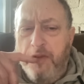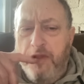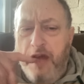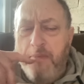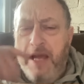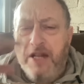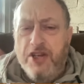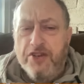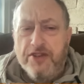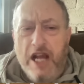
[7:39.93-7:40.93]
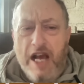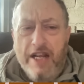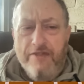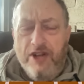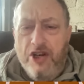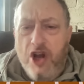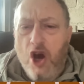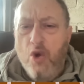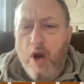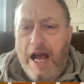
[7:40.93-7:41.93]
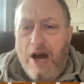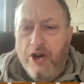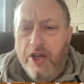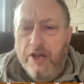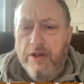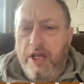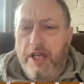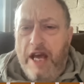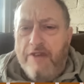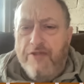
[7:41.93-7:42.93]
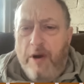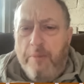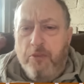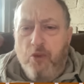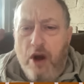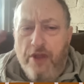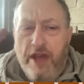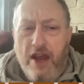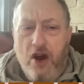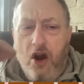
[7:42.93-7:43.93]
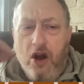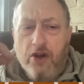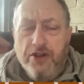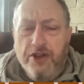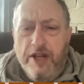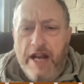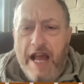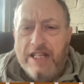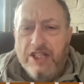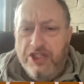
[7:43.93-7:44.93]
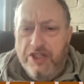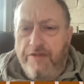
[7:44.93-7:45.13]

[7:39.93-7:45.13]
they may just not even know how to get from where they are to the next